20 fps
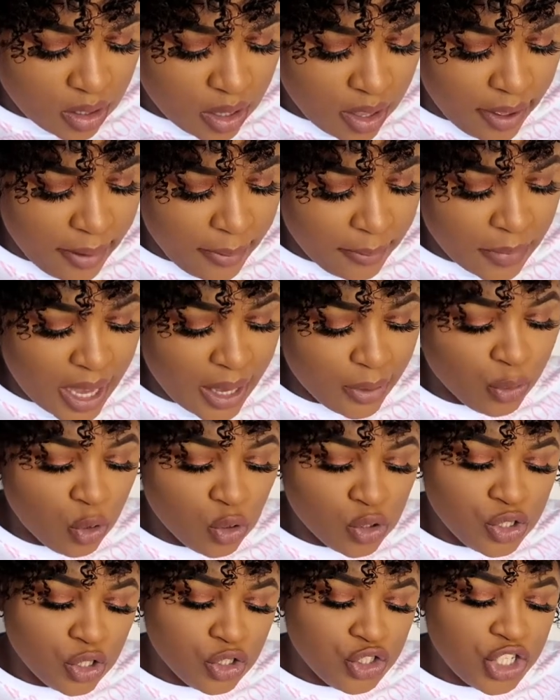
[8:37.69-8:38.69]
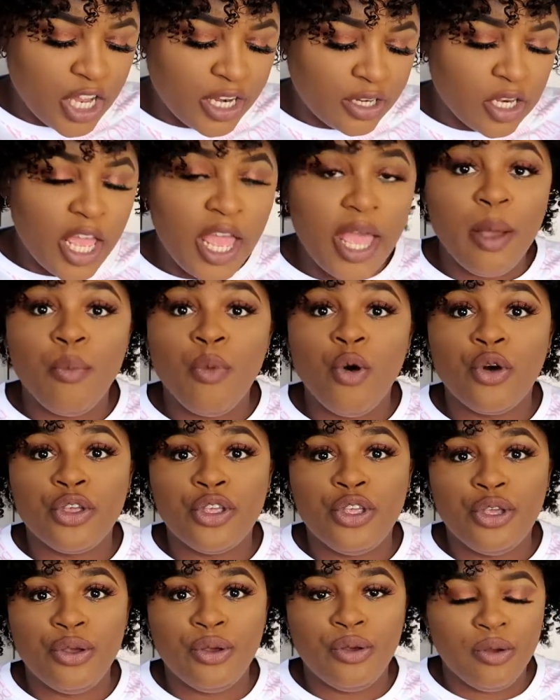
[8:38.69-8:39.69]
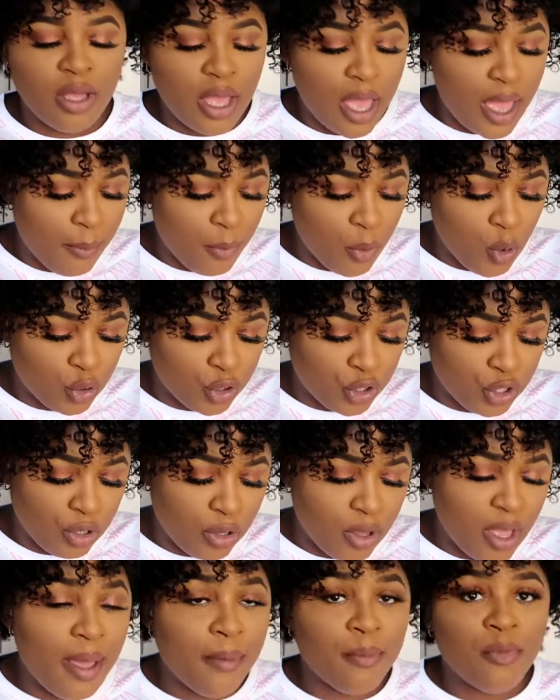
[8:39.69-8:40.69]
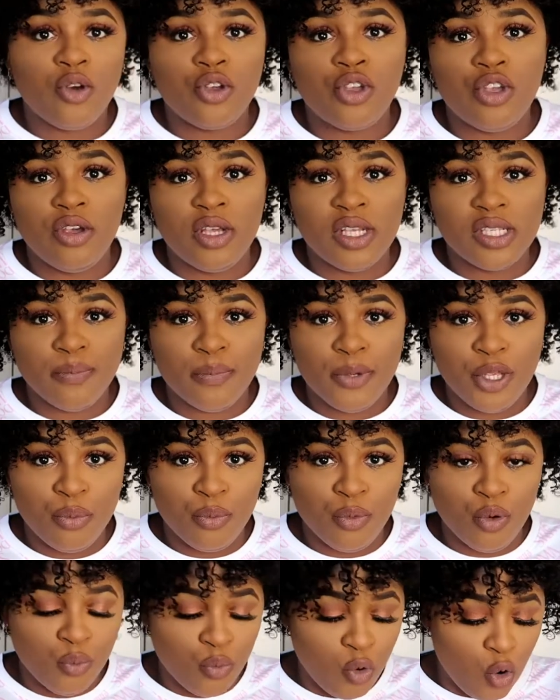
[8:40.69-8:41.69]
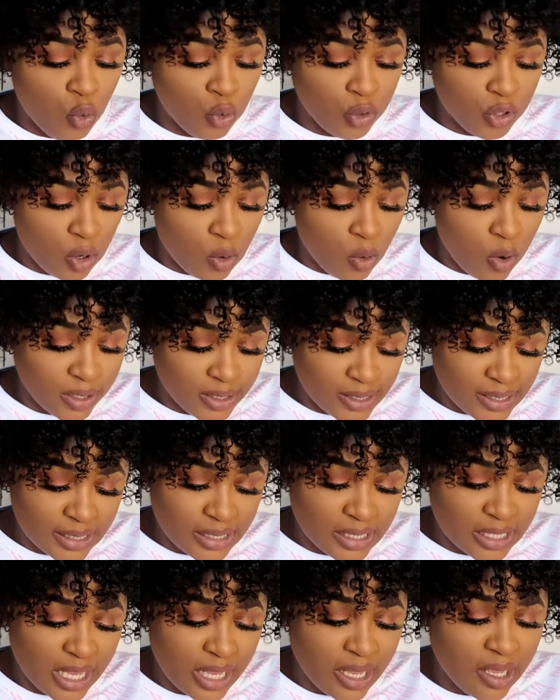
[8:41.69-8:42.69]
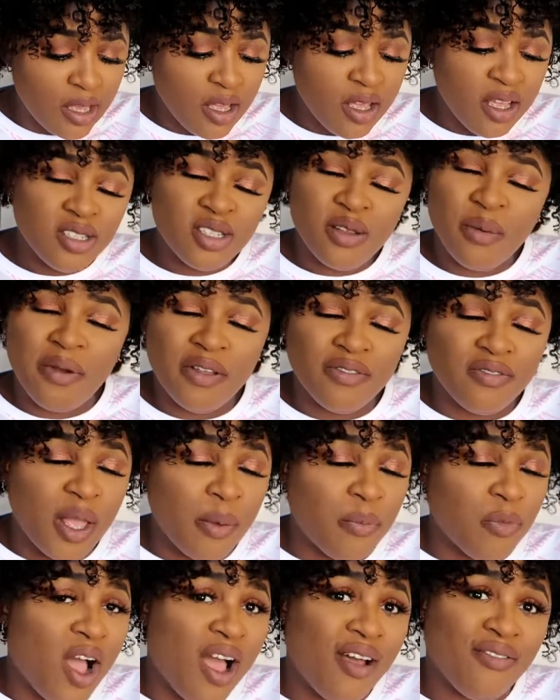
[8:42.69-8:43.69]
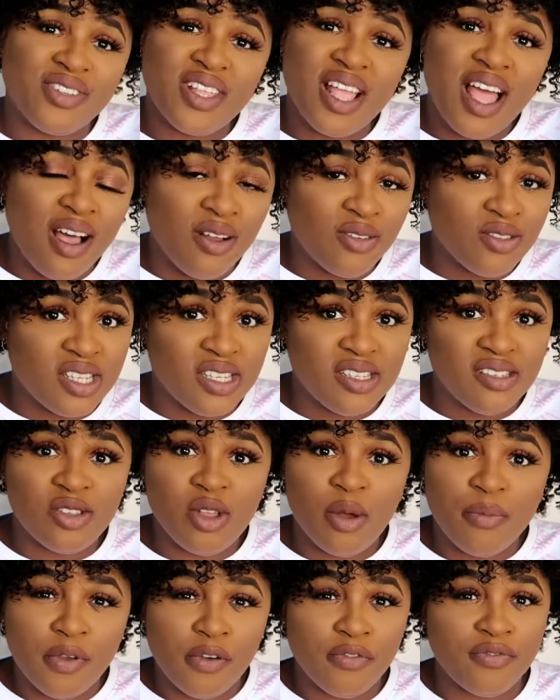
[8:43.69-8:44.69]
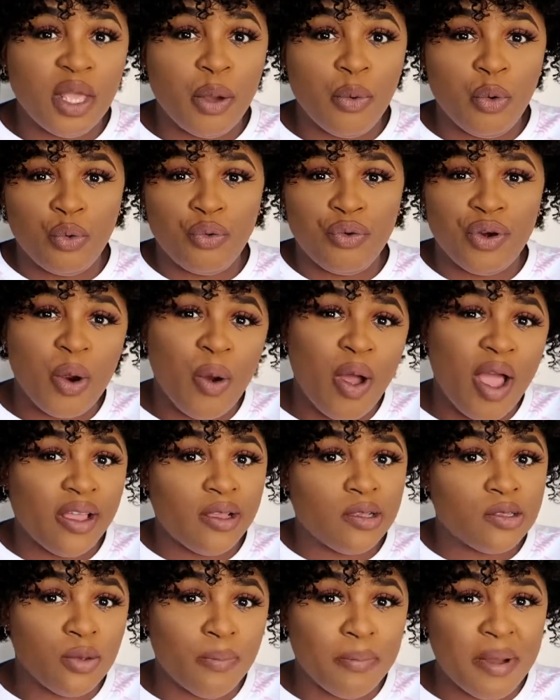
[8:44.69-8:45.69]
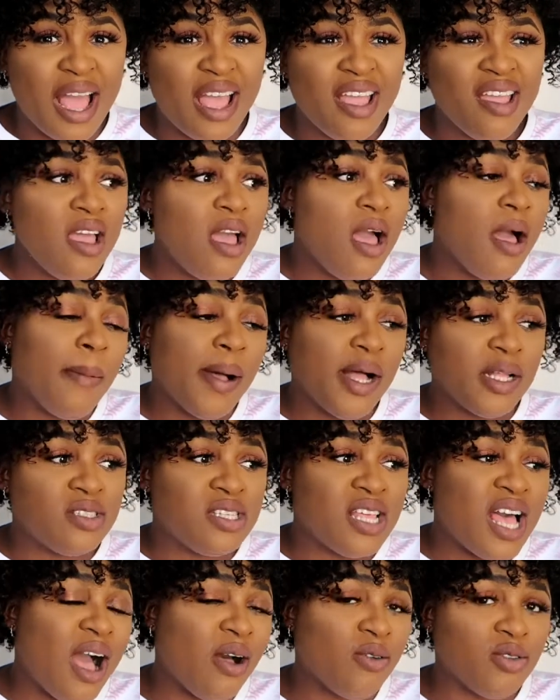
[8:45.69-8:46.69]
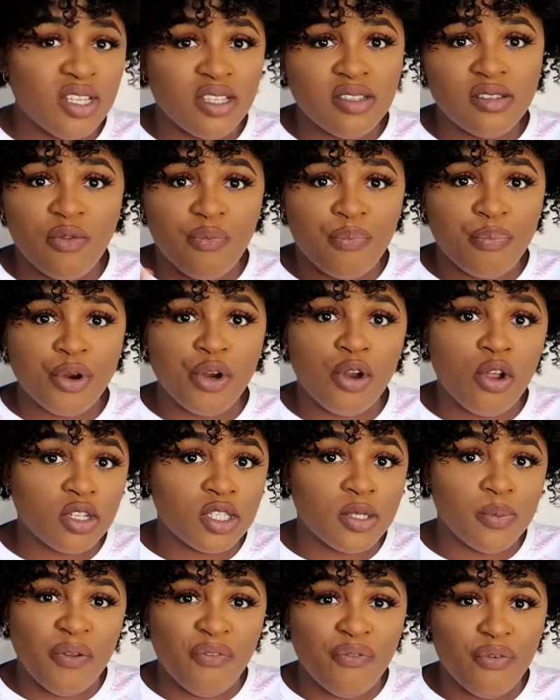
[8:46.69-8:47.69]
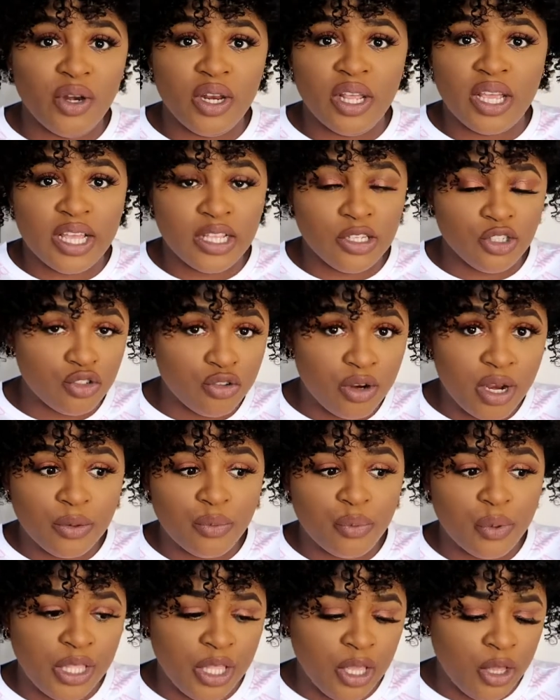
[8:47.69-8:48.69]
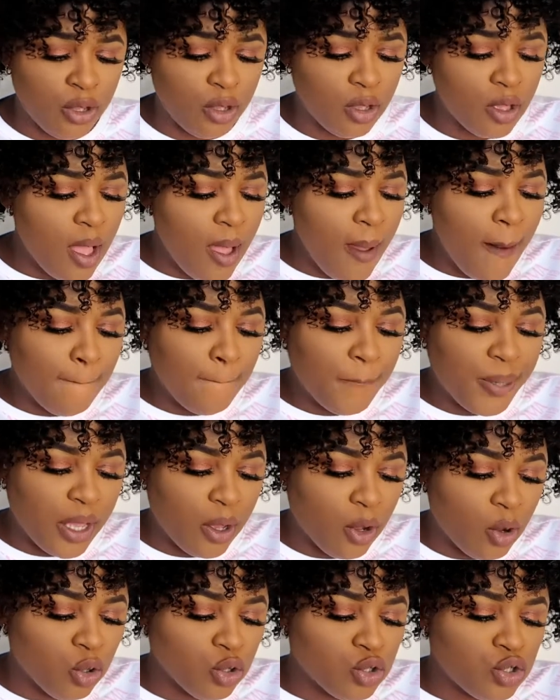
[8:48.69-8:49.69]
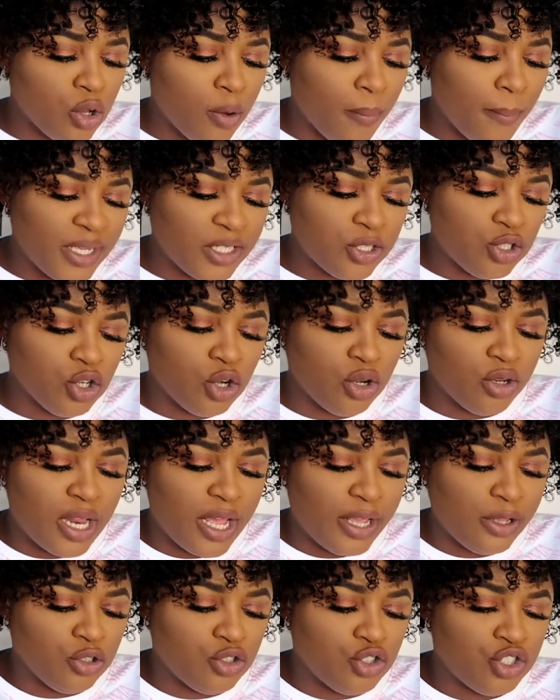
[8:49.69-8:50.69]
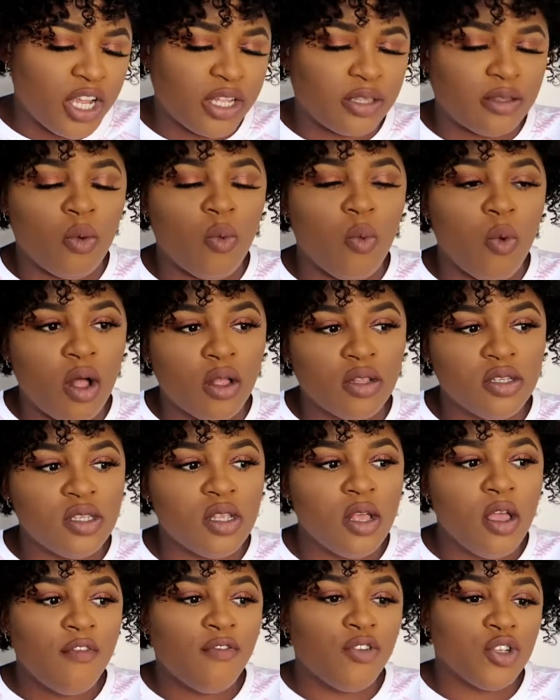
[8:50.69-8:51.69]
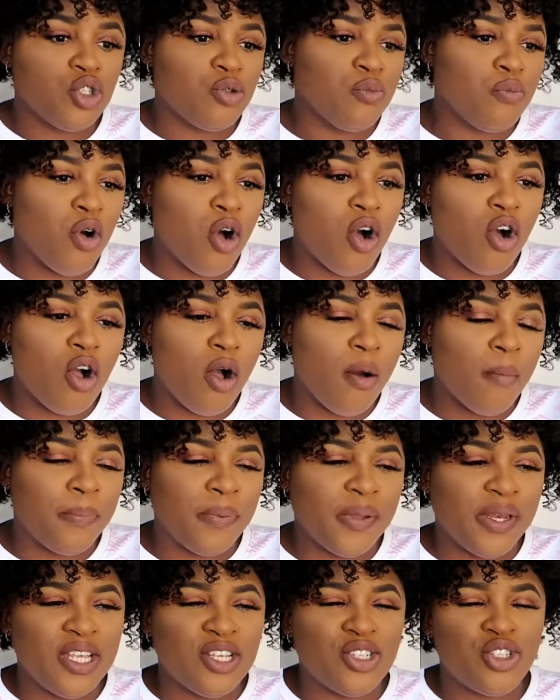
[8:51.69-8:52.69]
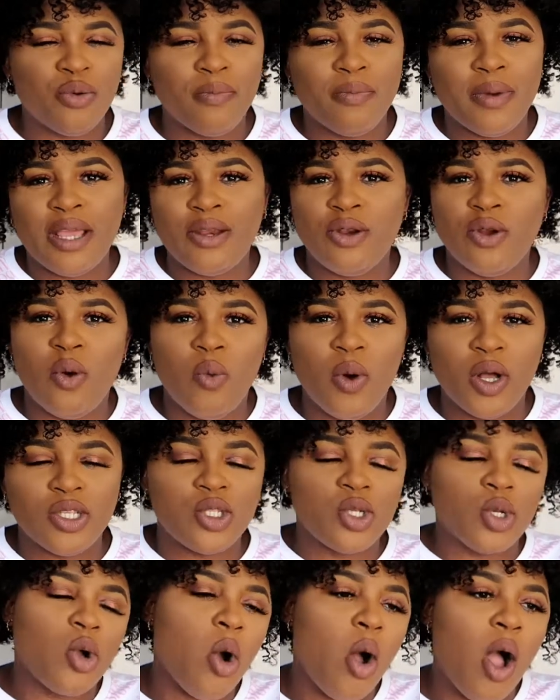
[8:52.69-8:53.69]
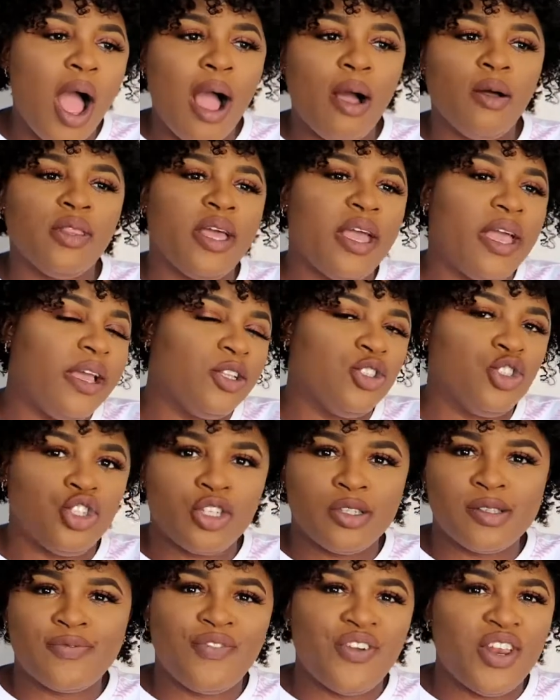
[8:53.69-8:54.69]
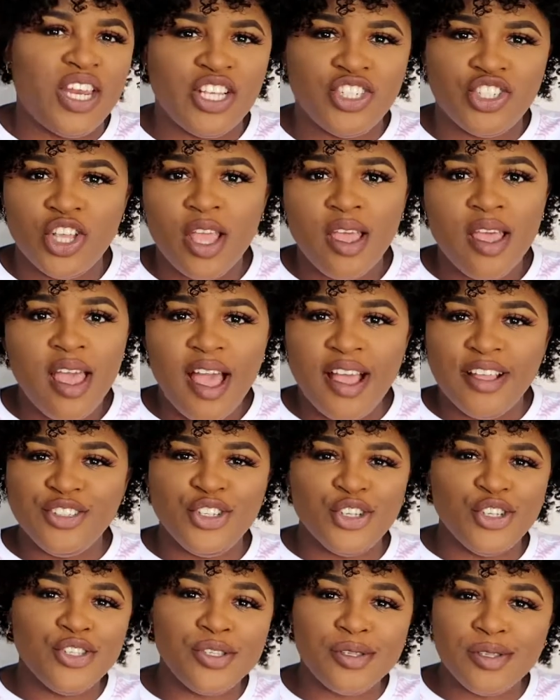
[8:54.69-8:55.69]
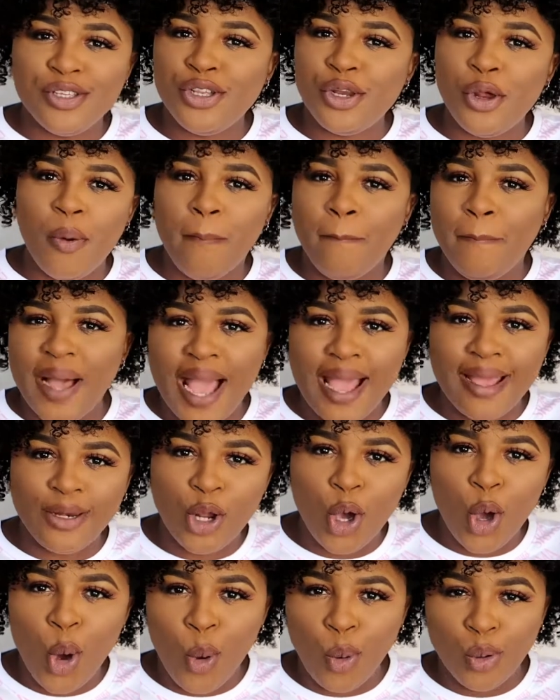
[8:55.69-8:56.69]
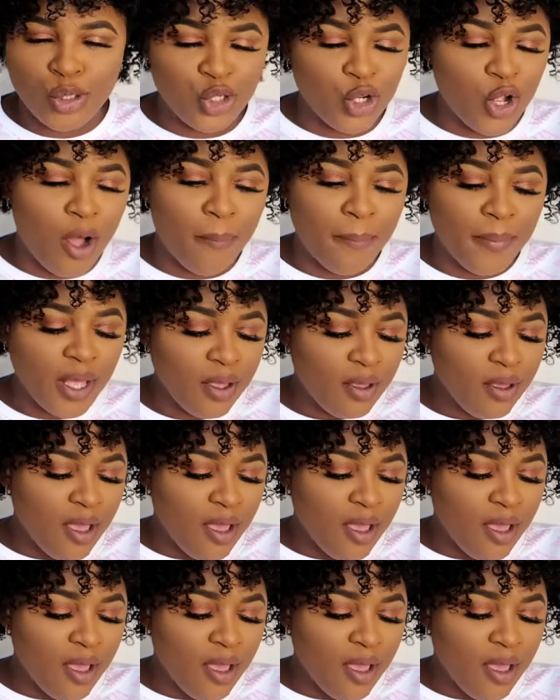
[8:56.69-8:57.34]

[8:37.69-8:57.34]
Um, and also check the M O Q. M O Q M O Q is minimum order quantity. Some of them will have thousands, some of them will require you to buy about thousands of products before they can trade with you. But also make sure that you check the ones for small companies. You might not want to go out there and just finish and just, you know, buy the whole shop.